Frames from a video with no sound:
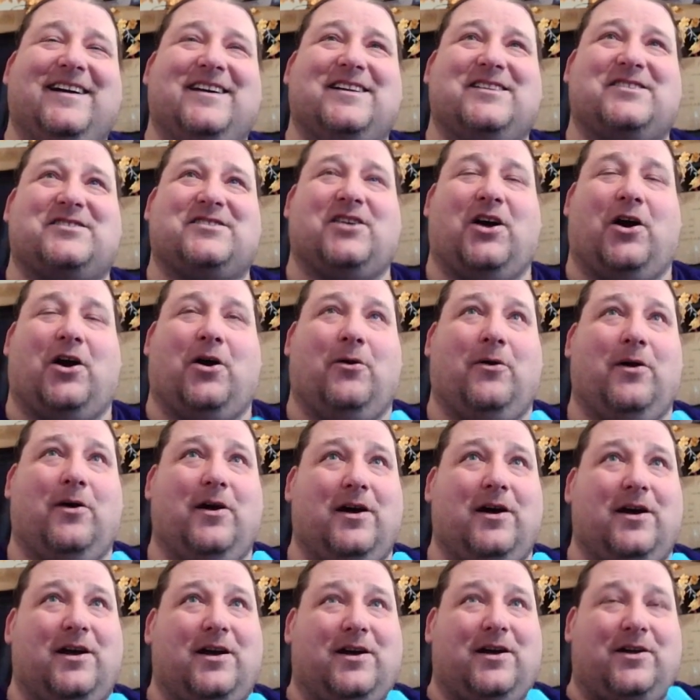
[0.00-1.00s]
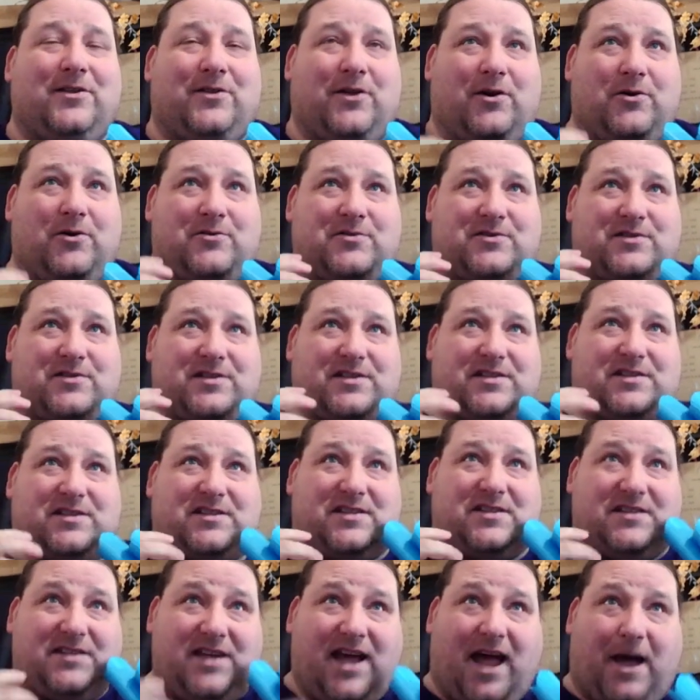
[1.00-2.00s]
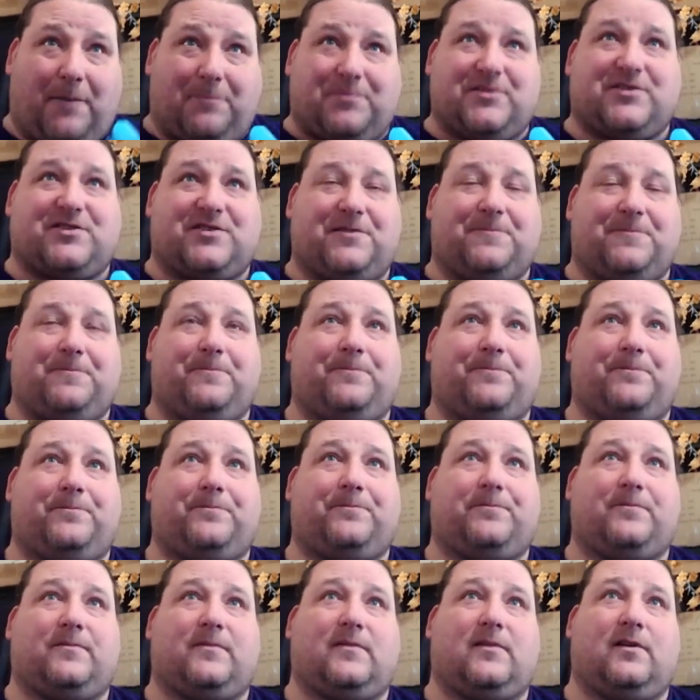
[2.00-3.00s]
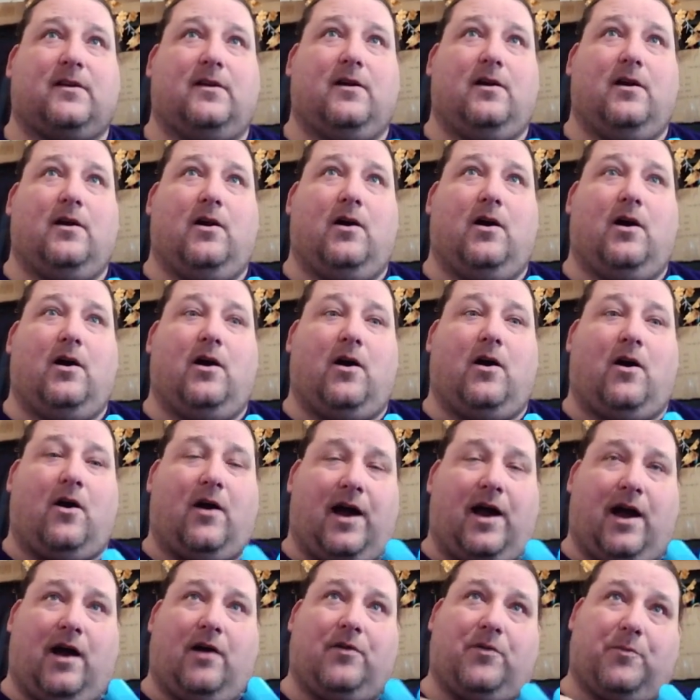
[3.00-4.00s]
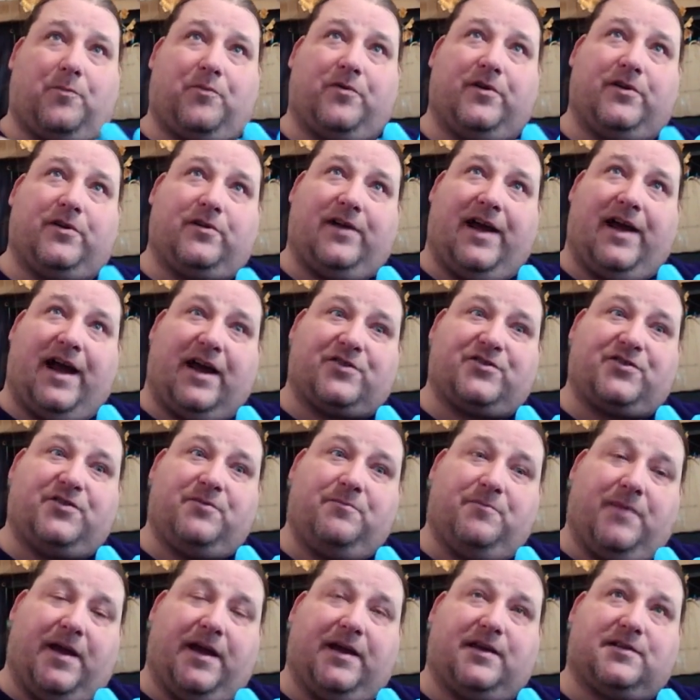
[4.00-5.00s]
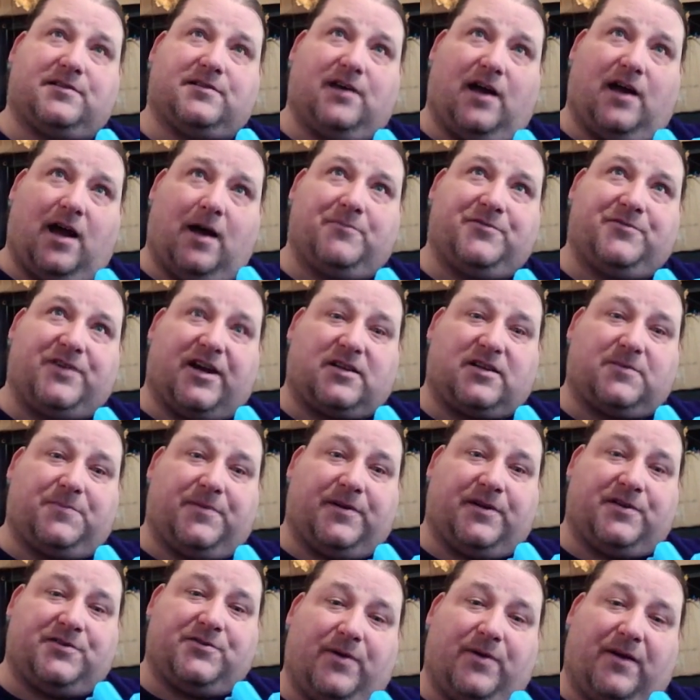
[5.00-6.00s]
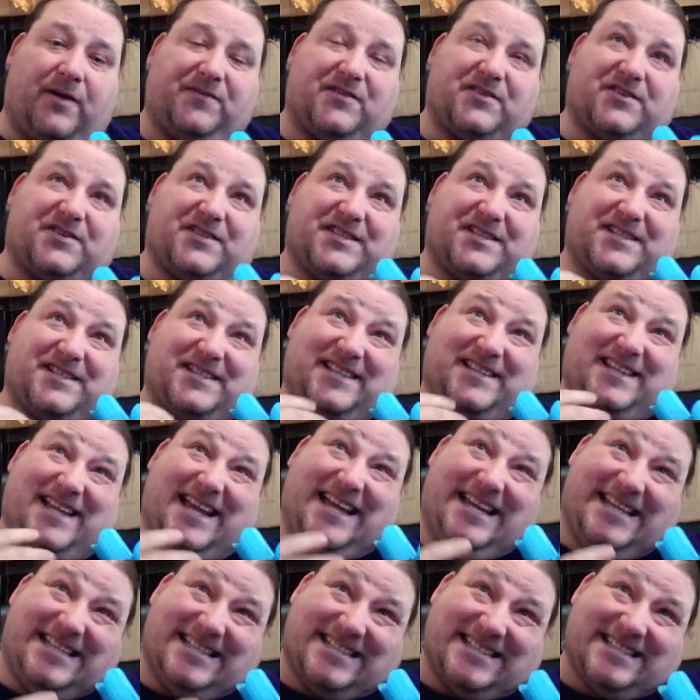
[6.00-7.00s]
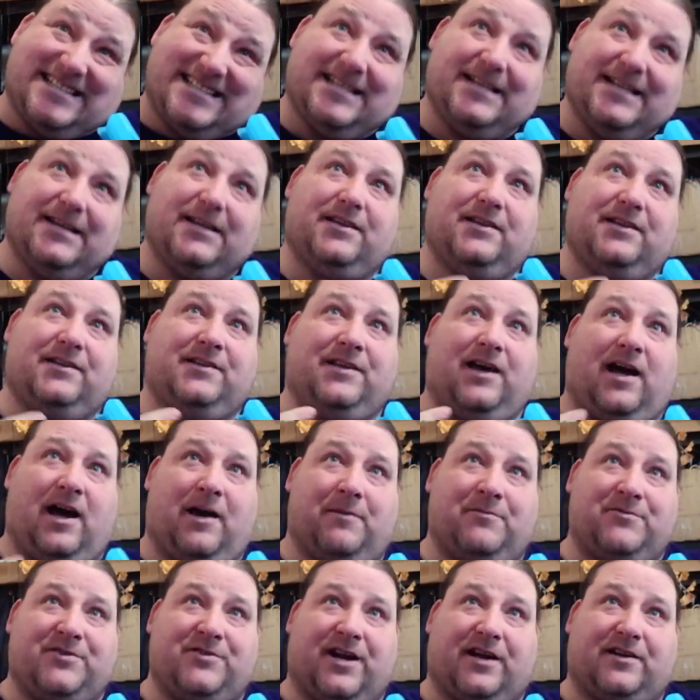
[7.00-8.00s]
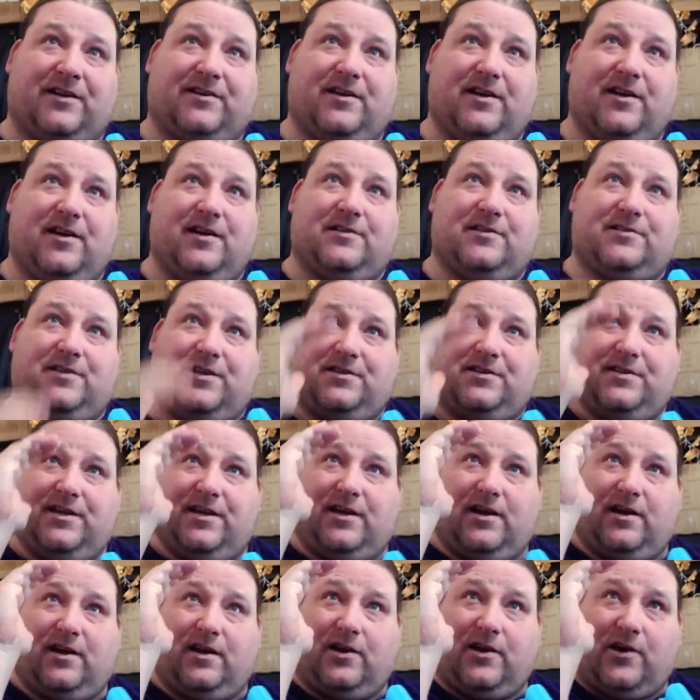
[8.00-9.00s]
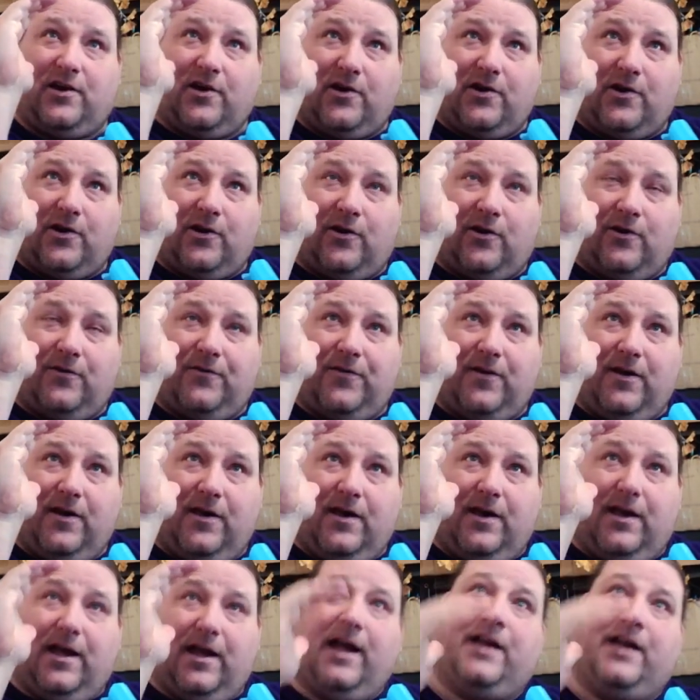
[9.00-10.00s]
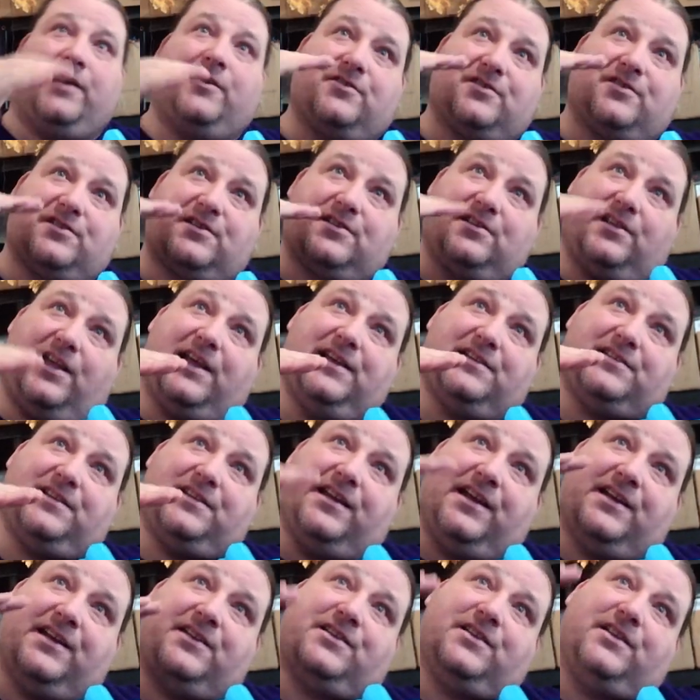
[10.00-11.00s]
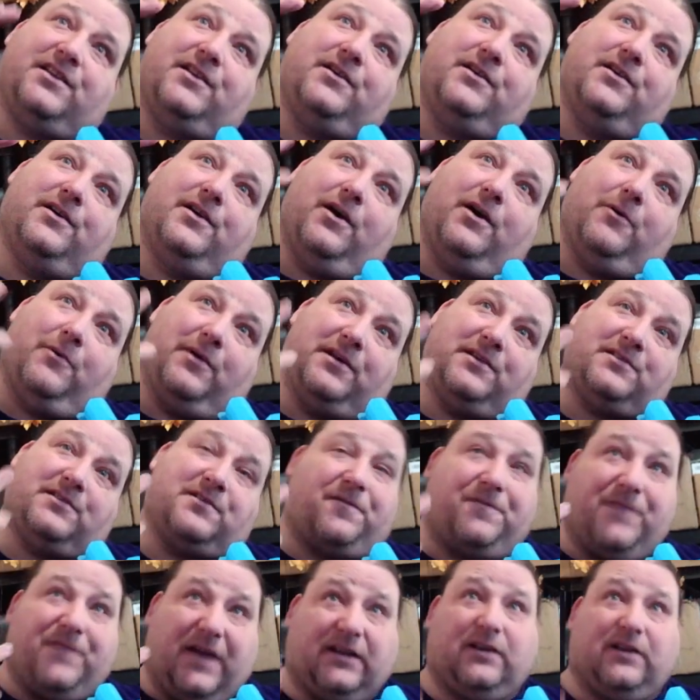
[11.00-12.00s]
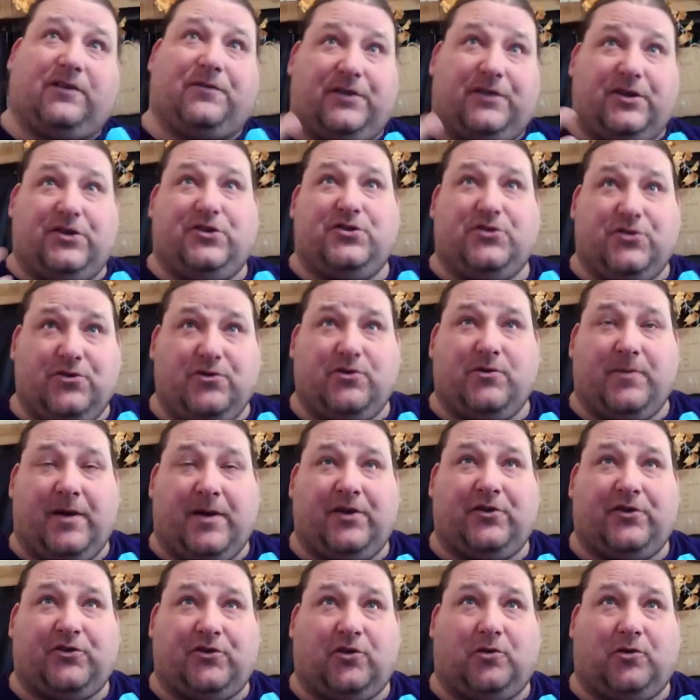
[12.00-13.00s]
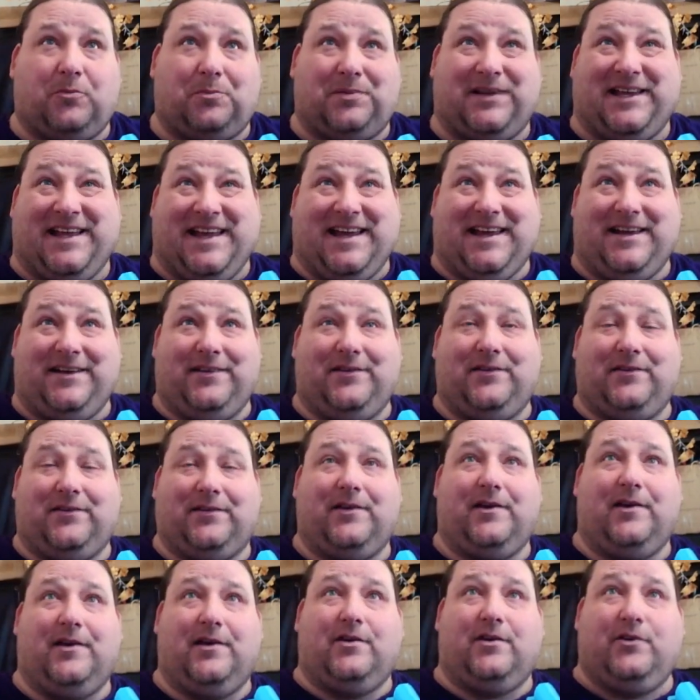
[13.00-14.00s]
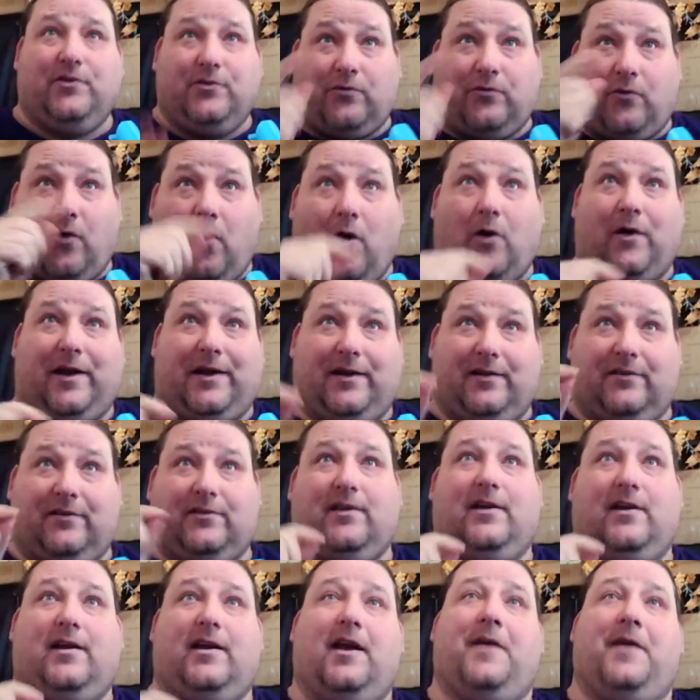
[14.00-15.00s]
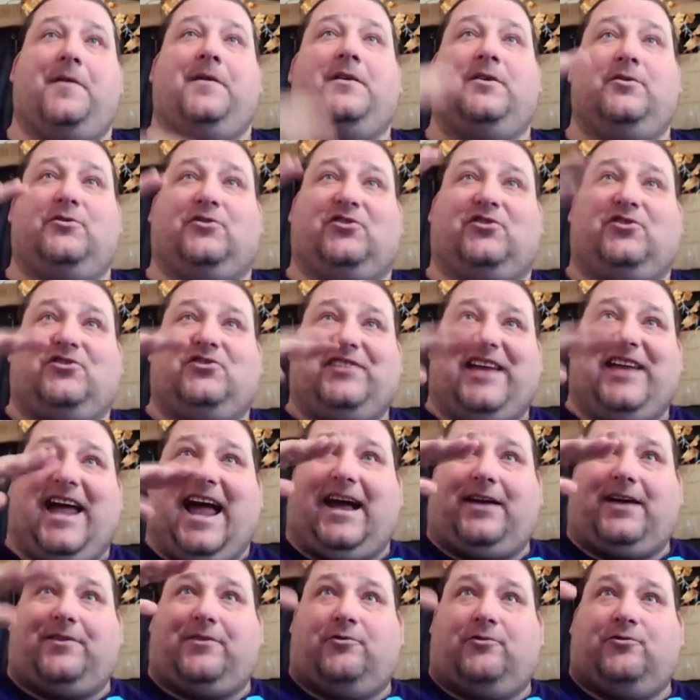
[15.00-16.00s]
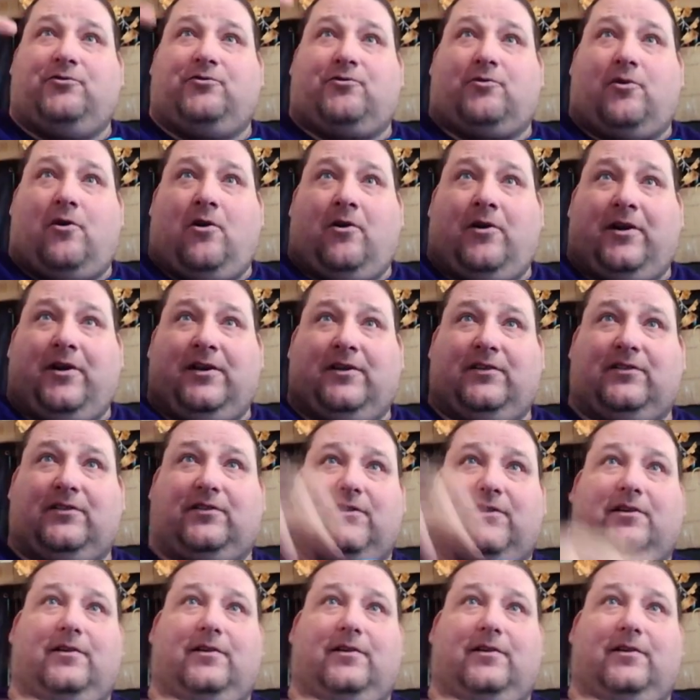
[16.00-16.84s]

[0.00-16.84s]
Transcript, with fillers: so those steps are how the printer actually makes objects because to slice the object. So you take a curve and you slice it into what is effectively two-dimensional planes, drawings, and then you stack those drawings